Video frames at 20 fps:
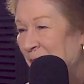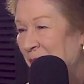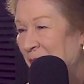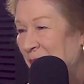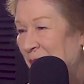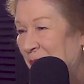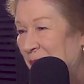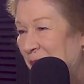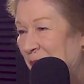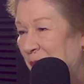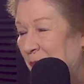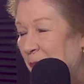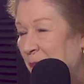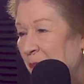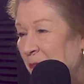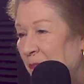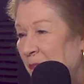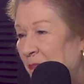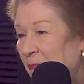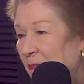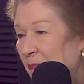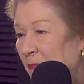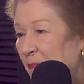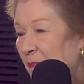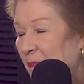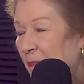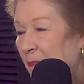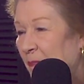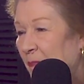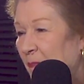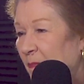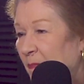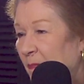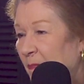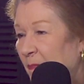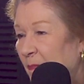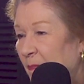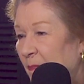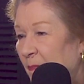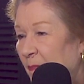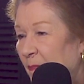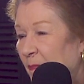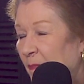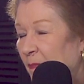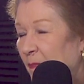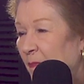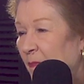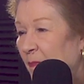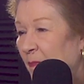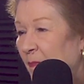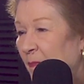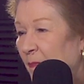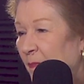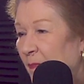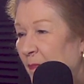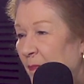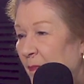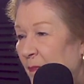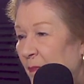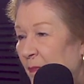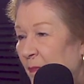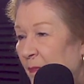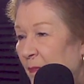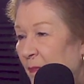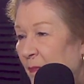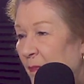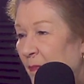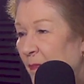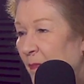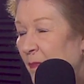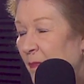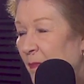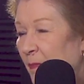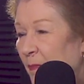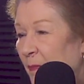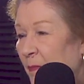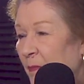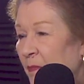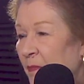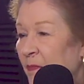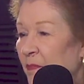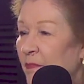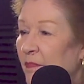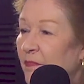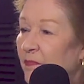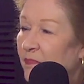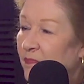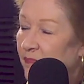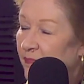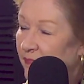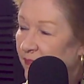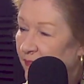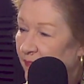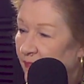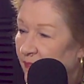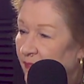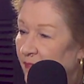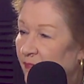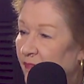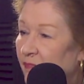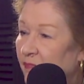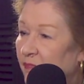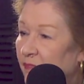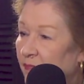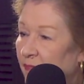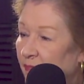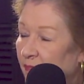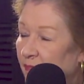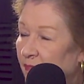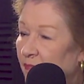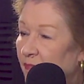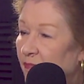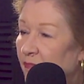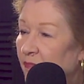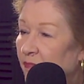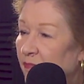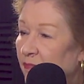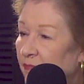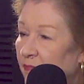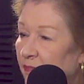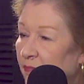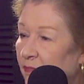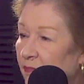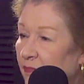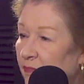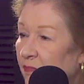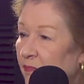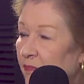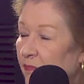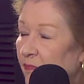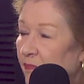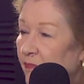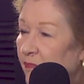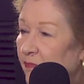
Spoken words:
The person shown says nothing.